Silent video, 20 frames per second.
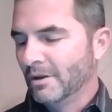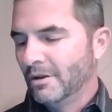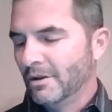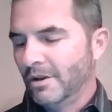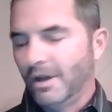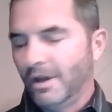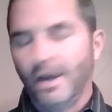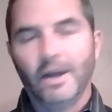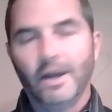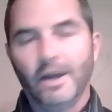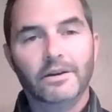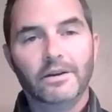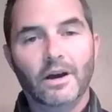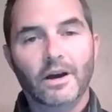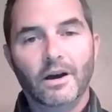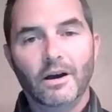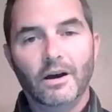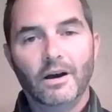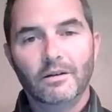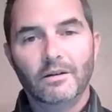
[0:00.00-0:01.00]
And
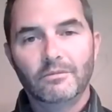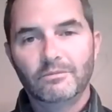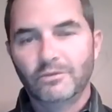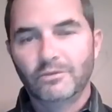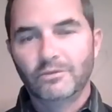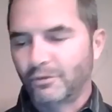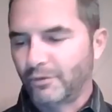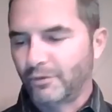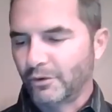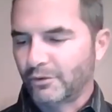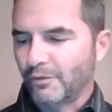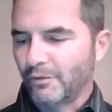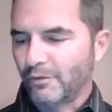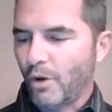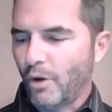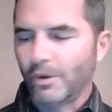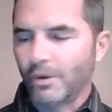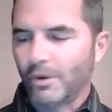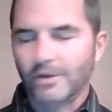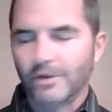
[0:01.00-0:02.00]
just first of all,
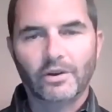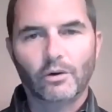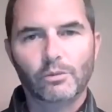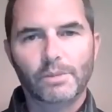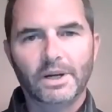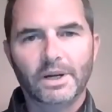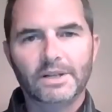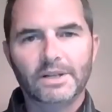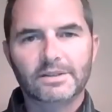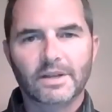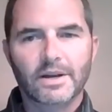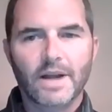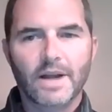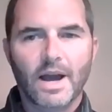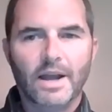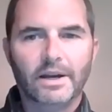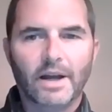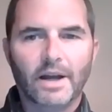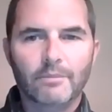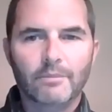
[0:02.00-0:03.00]
I want to tell everybody
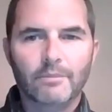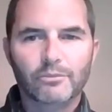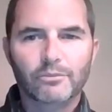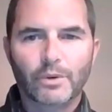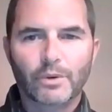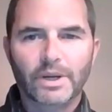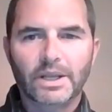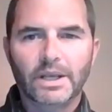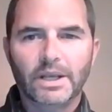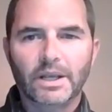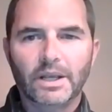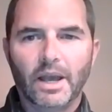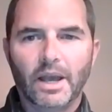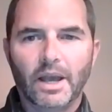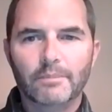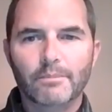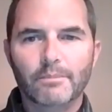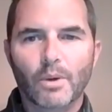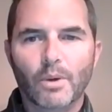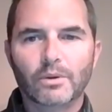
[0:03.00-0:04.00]
tonight I'm drinking
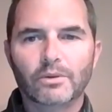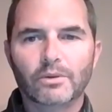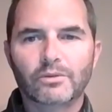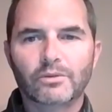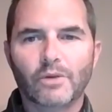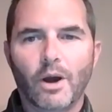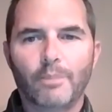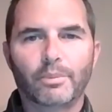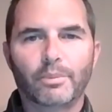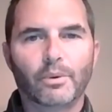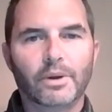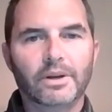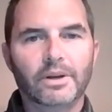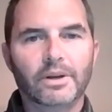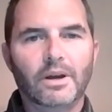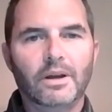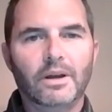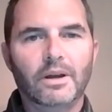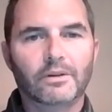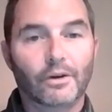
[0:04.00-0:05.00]
a Modus
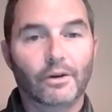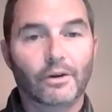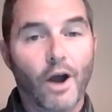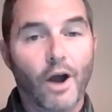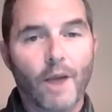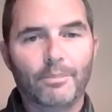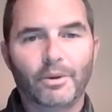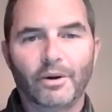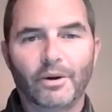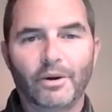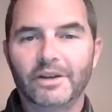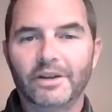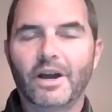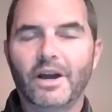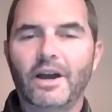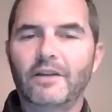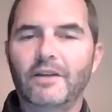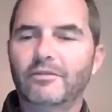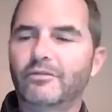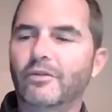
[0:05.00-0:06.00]
Operandi or
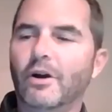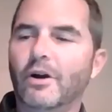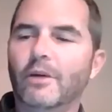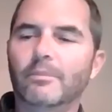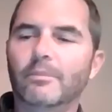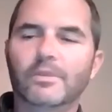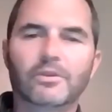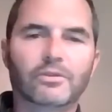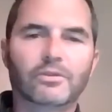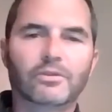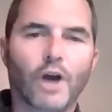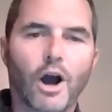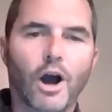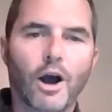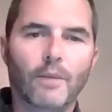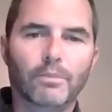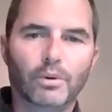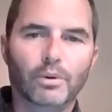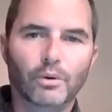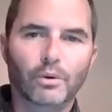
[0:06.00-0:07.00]
Hopperendi from
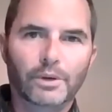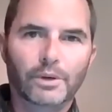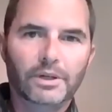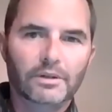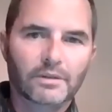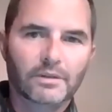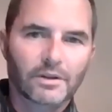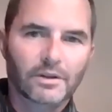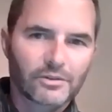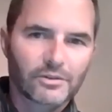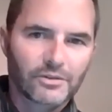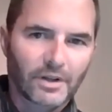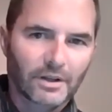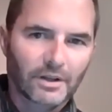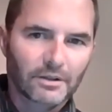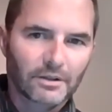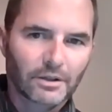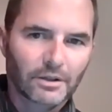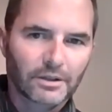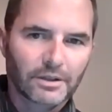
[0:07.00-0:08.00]
Ska Brewery. Let you
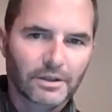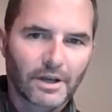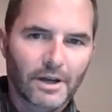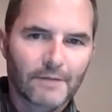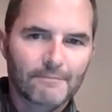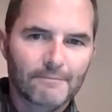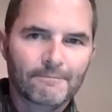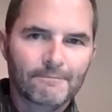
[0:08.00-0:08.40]
take a look at that.